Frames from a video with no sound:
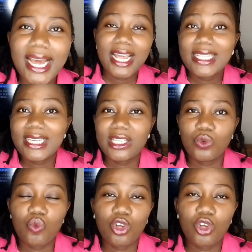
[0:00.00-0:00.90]
That
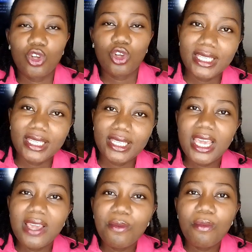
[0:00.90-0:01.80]
is what makes it
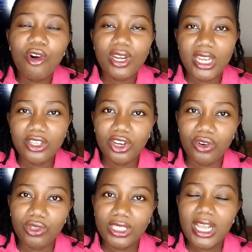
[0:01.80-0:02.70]
even more
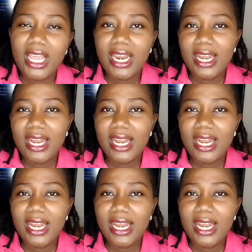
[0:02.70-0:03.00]
dangerous.